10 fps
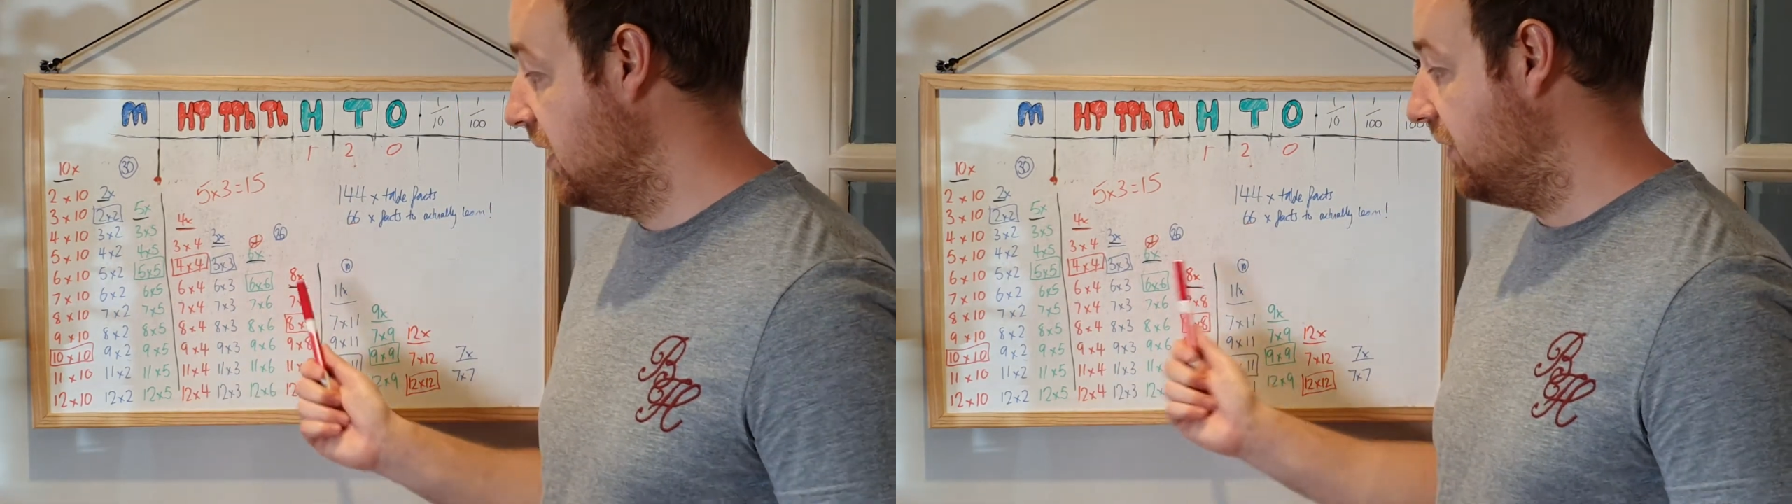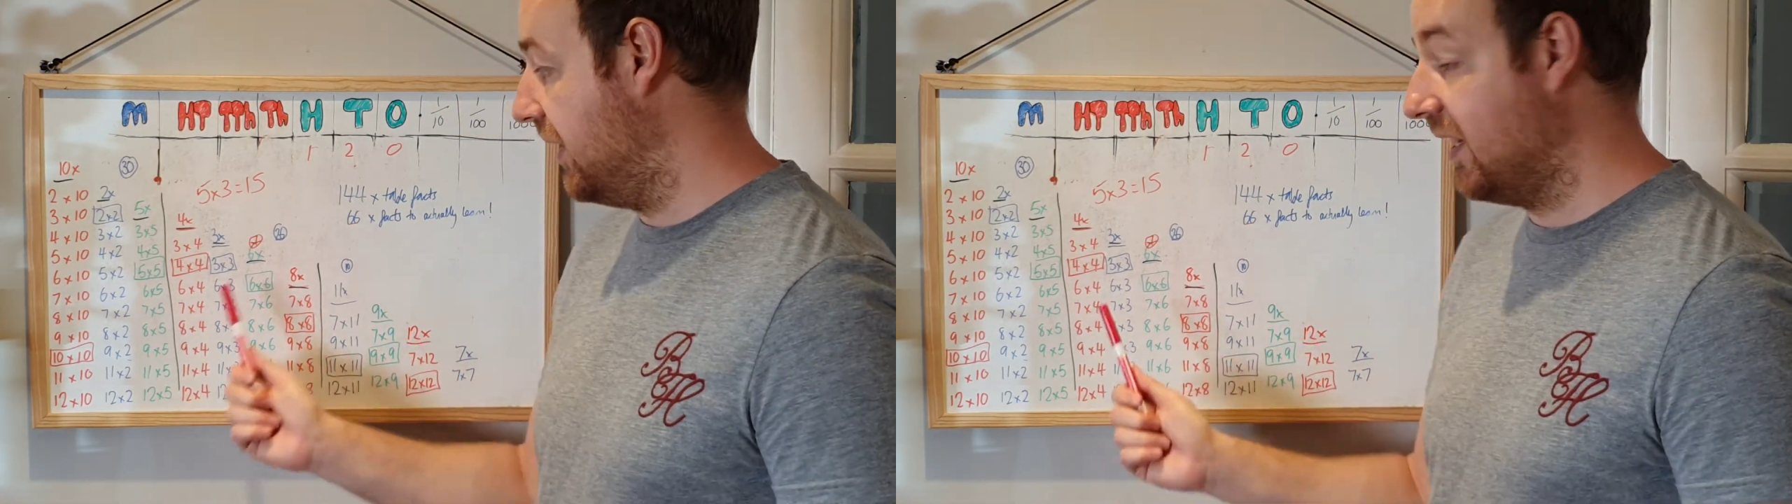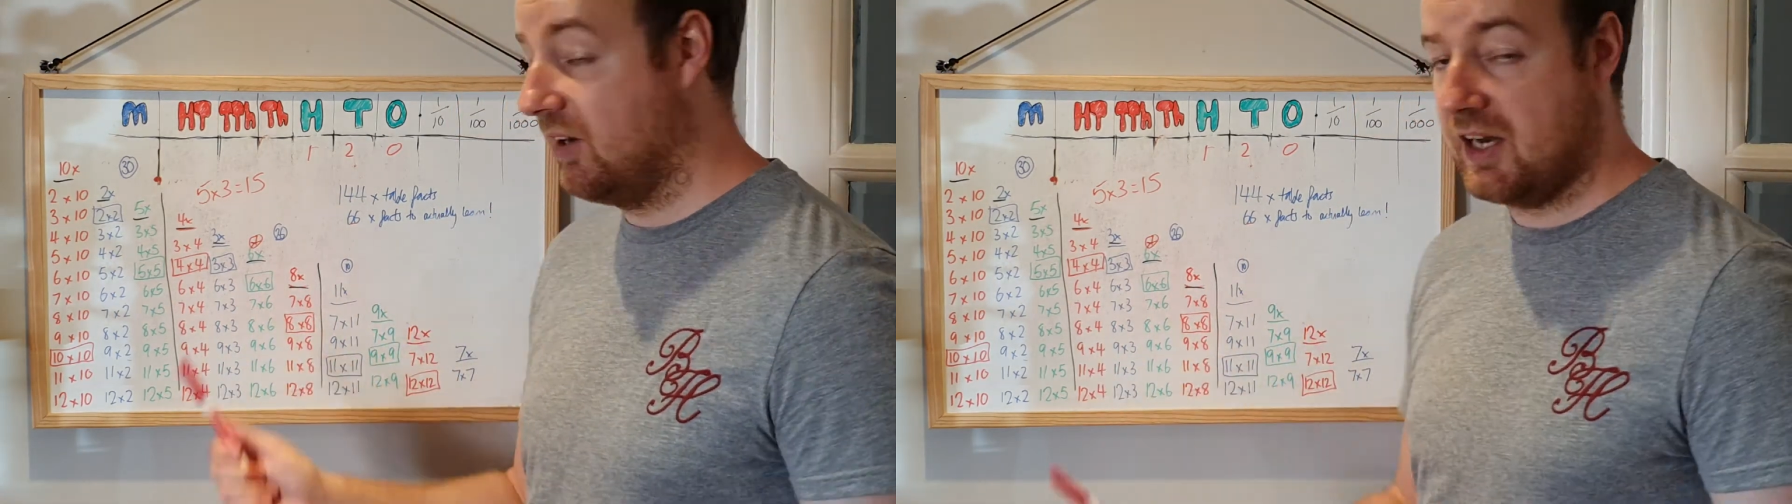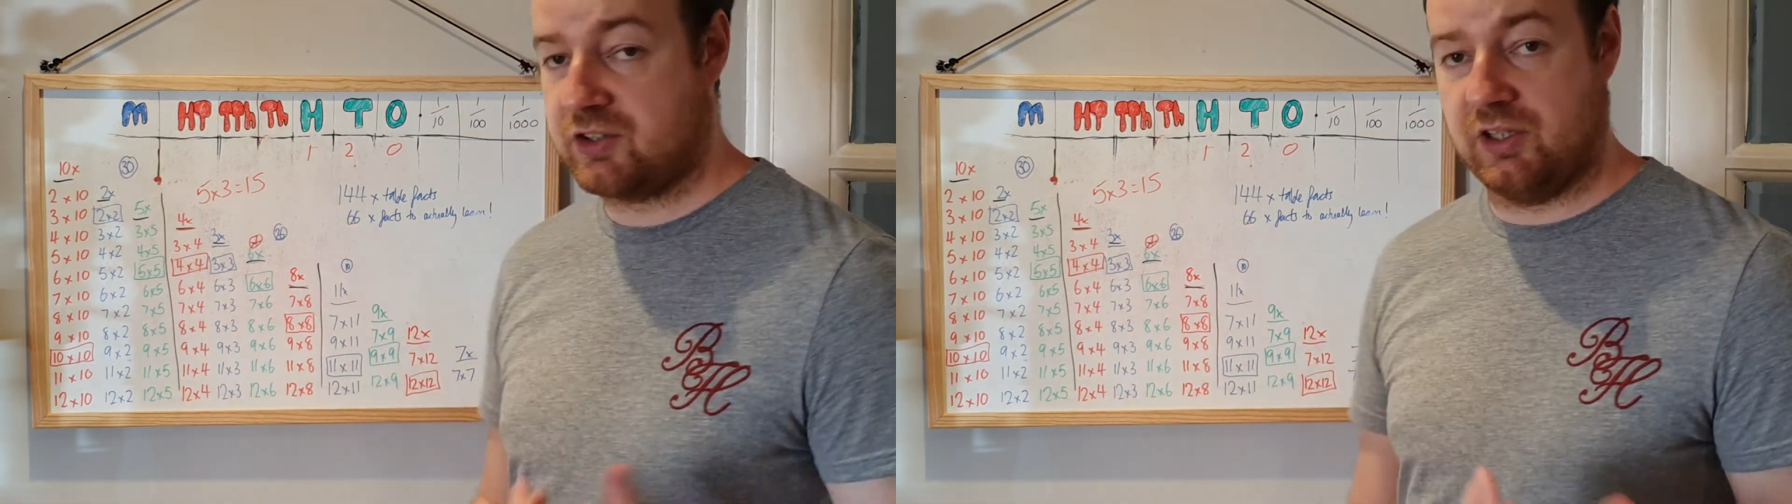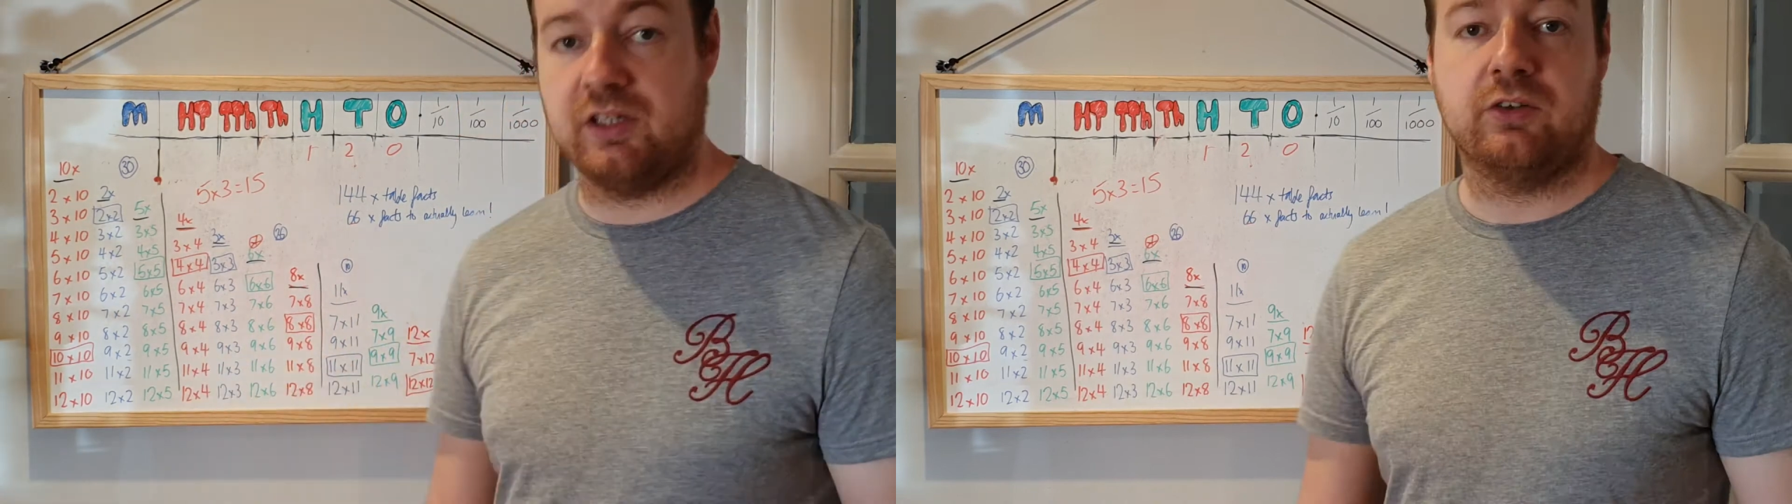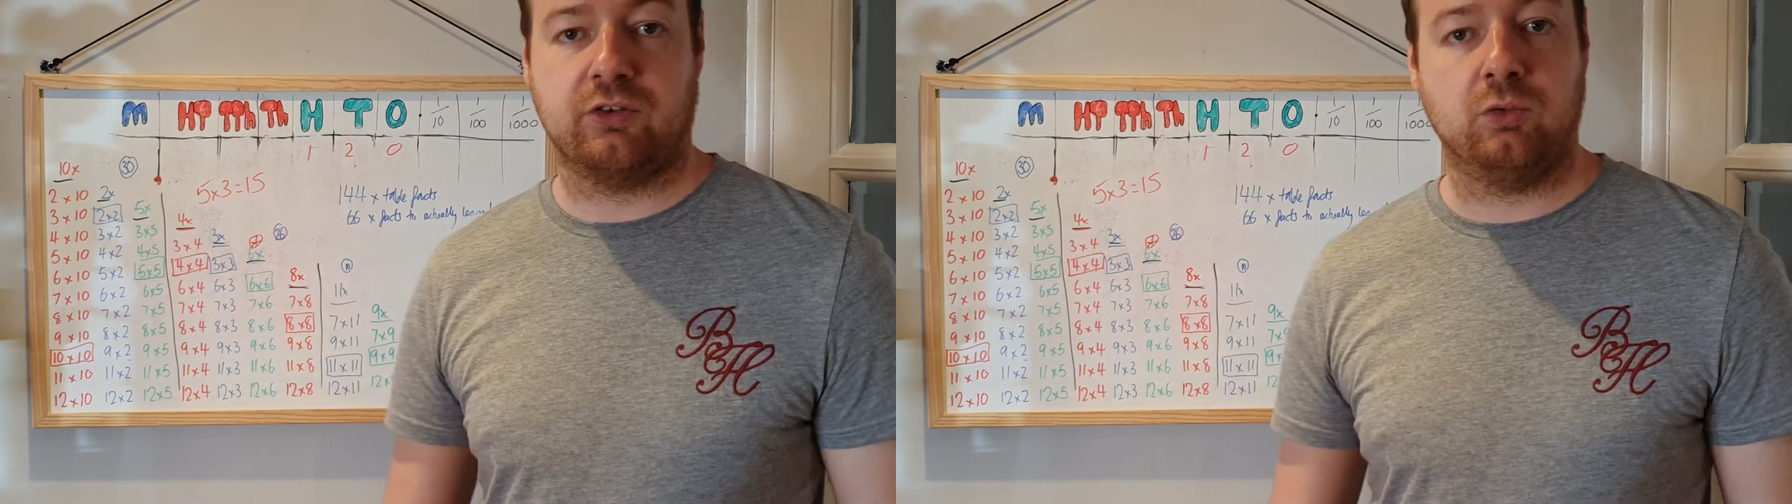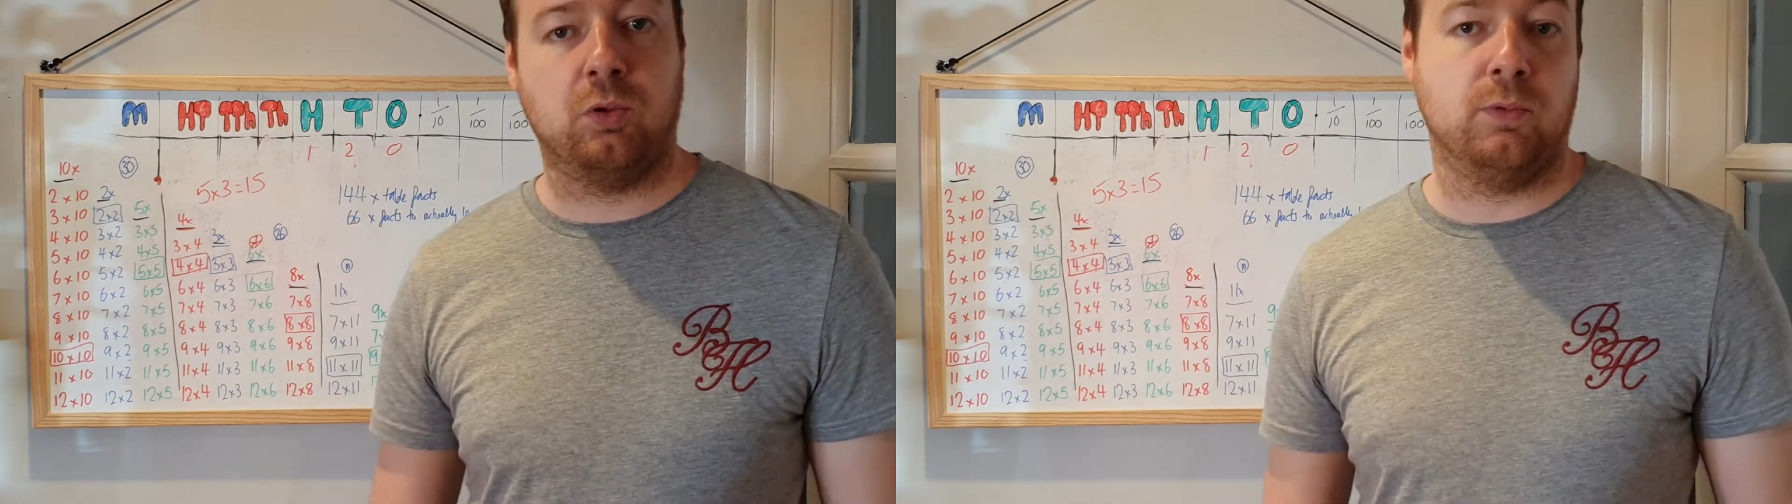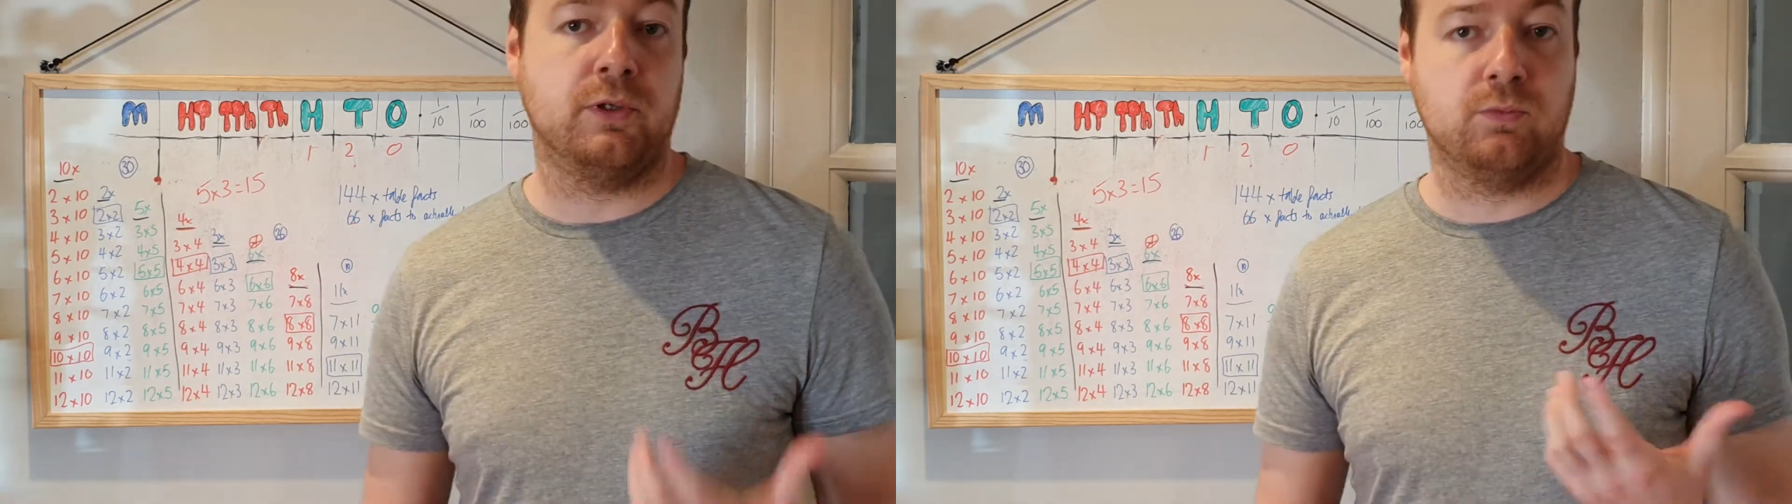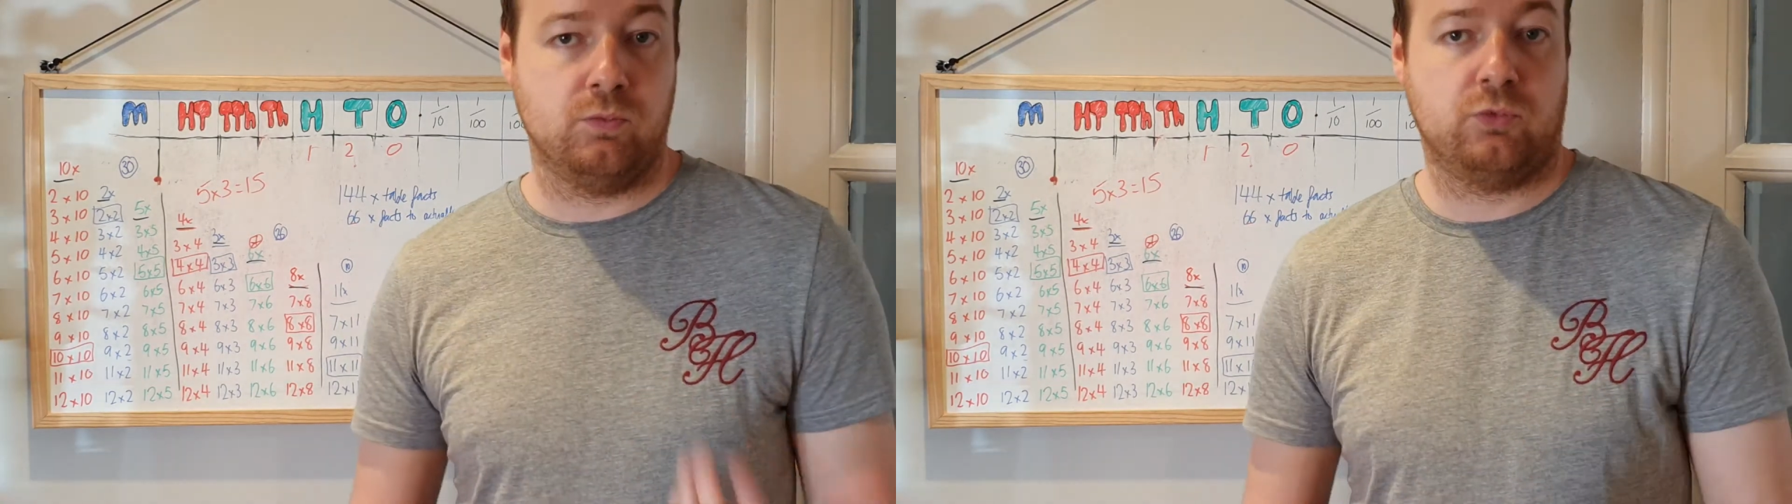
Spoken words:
they are actually still probably